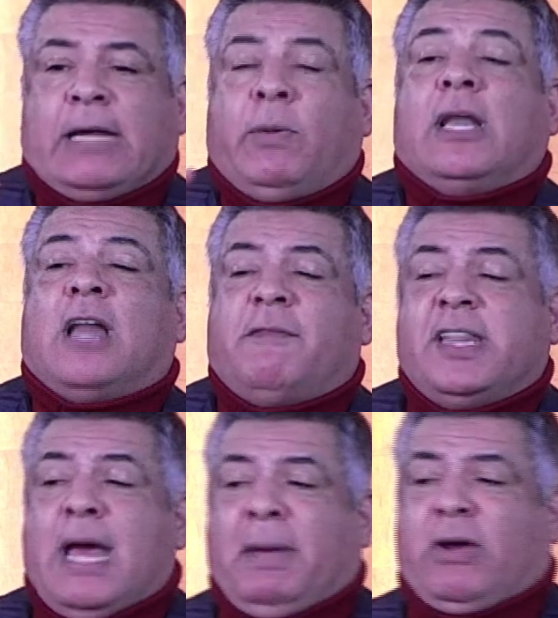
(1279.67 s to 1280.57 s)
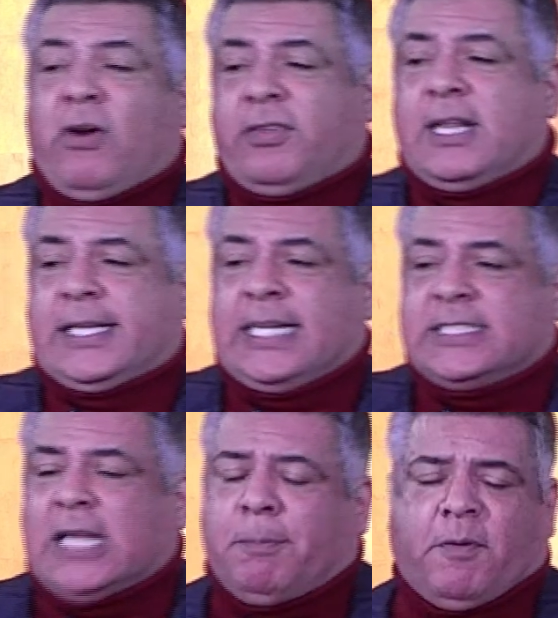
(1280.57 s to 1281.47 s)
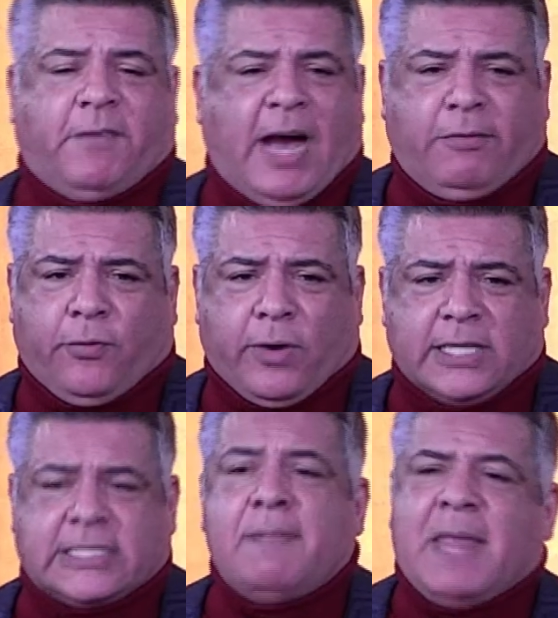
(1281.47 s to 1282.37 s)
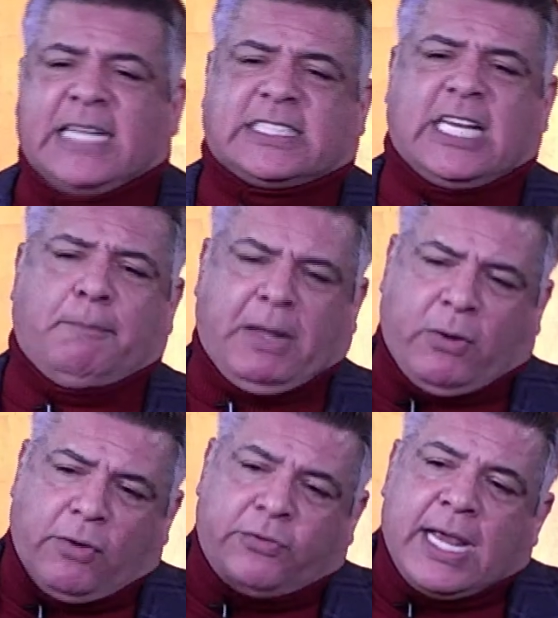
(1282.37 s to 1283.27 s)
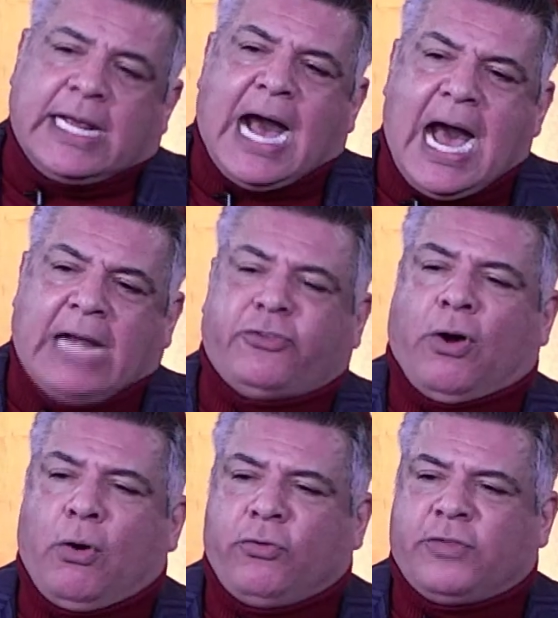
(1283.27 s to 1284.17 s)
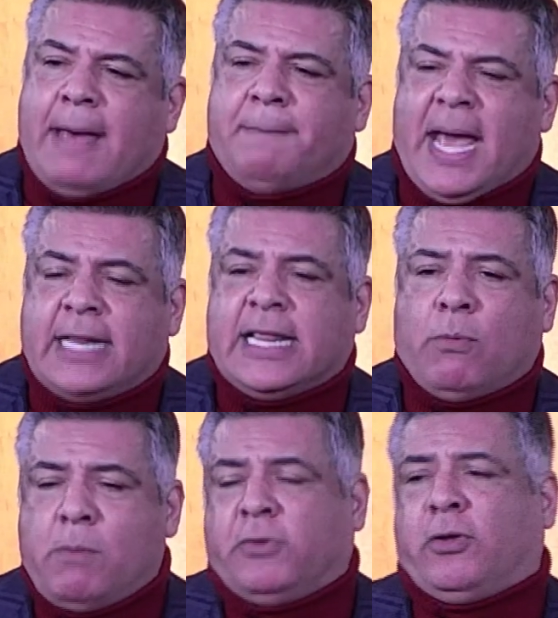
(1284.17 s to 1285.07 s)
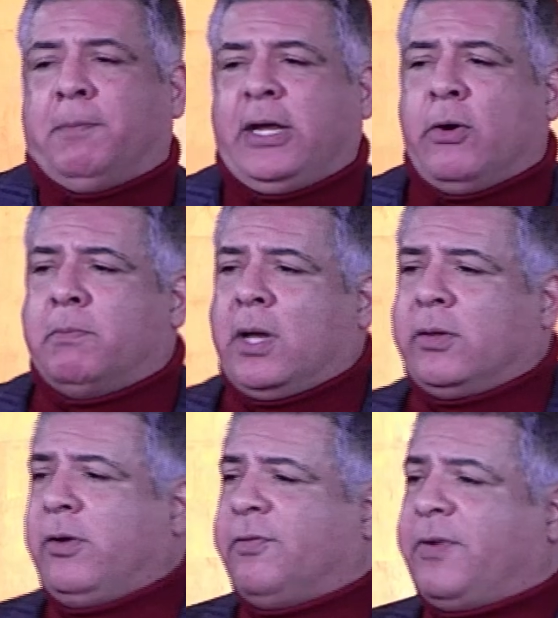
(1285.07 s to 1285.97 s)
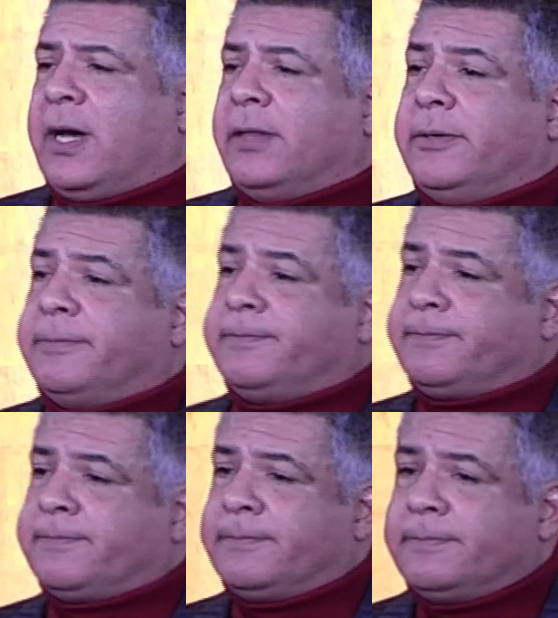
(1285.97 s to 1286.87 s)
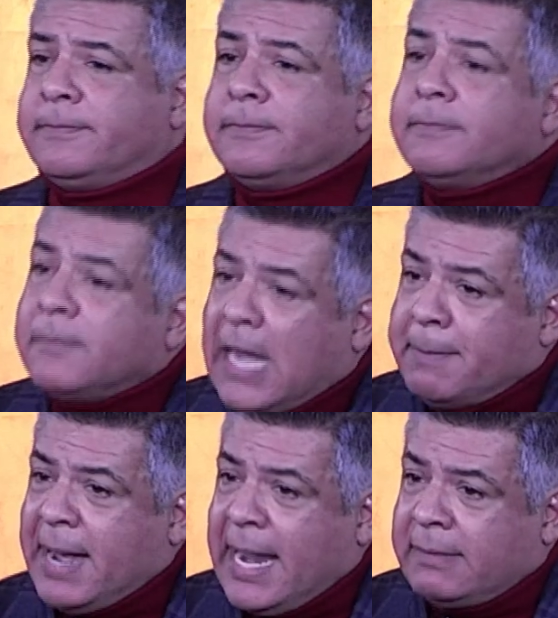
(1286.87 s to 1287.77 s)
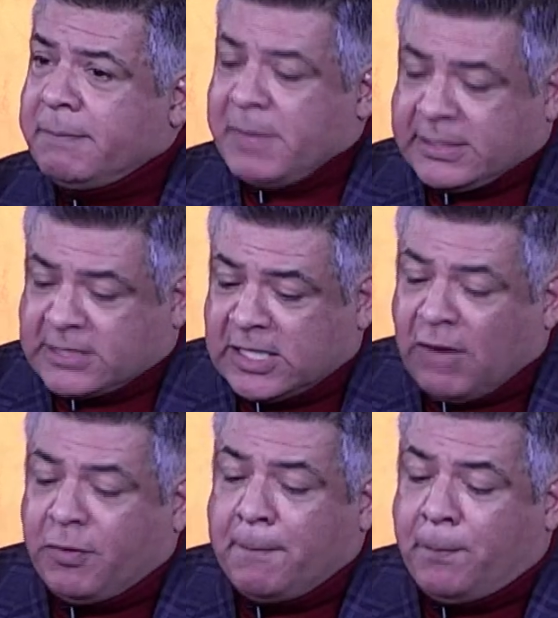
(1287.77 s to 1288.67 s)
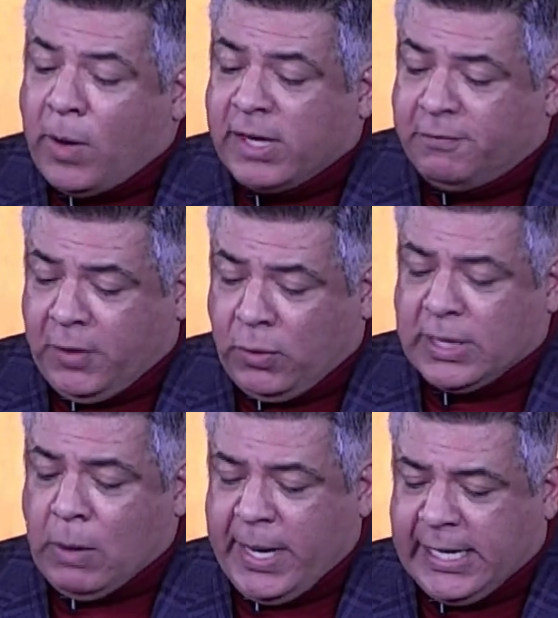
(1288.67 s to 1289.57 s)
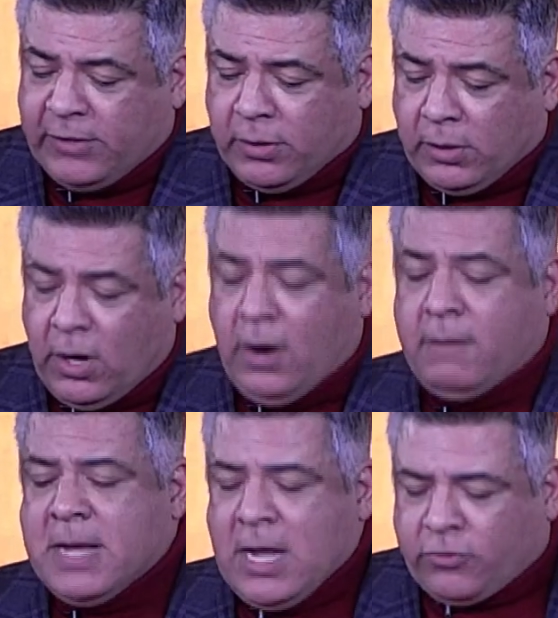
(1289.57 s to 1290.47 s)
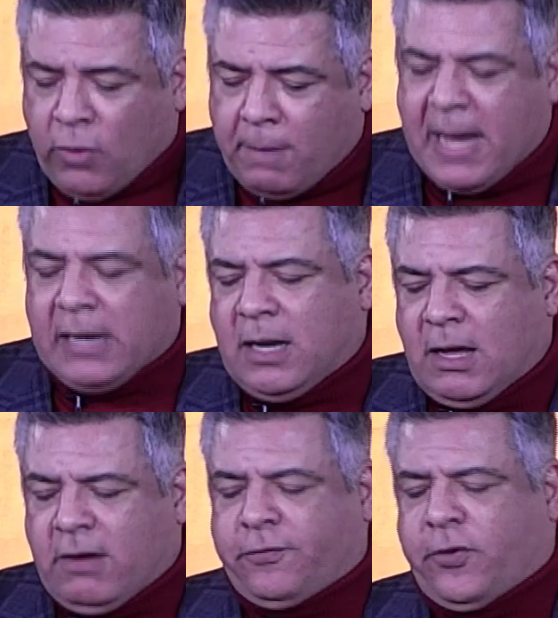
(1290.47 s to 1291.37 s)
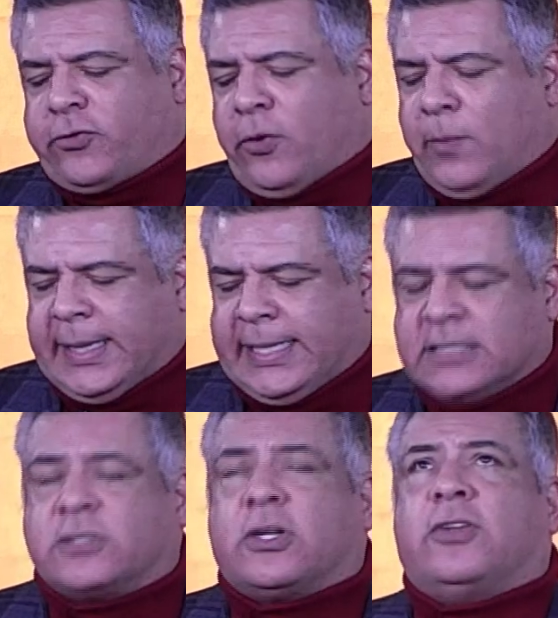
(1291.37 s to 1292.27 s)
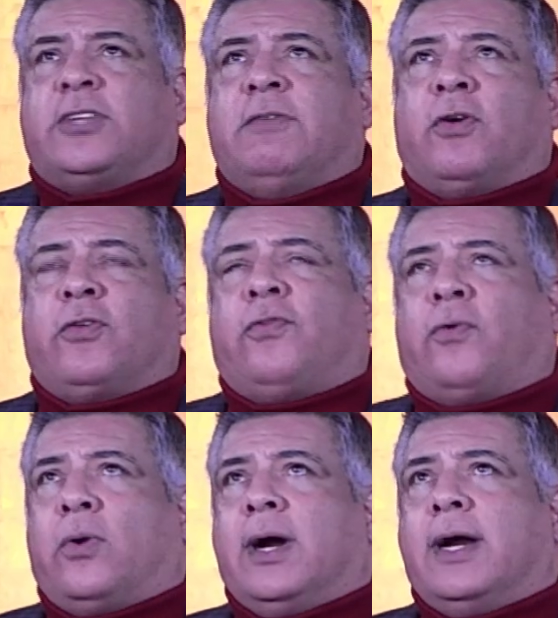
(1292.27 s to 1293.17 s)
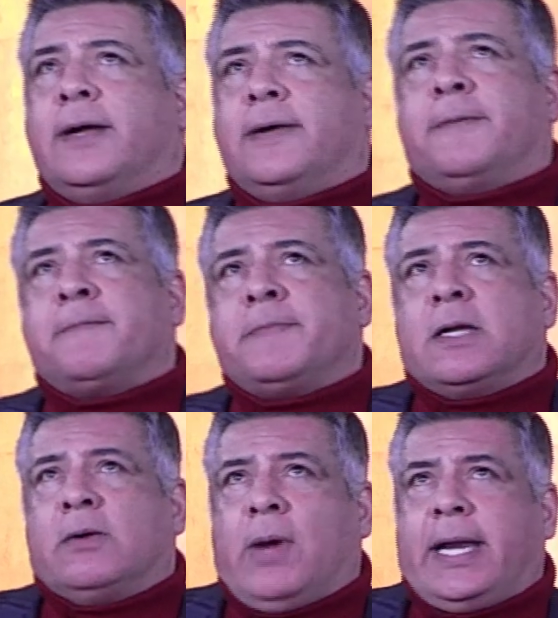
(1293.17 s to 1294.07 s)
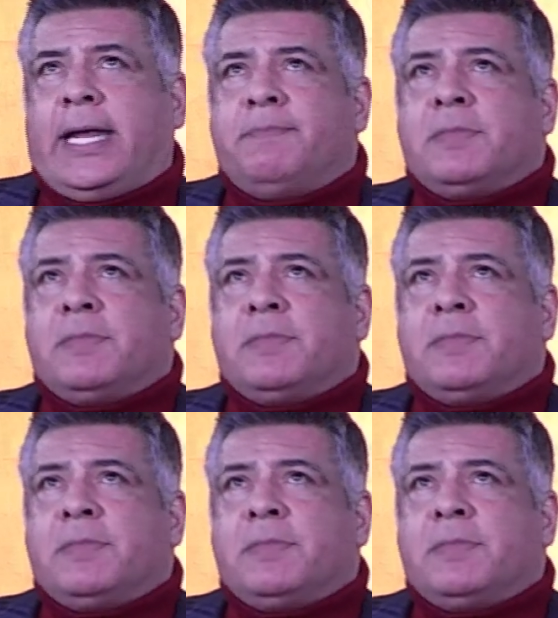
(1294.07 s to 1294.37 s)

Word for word: loving them because of the things that they provide for us, instead of because God chose that man and that woman to be your mother and your father. Amen? It's a different point of view that we need to learn. So about love, 1 Corinthians 13, verse 4. Ready?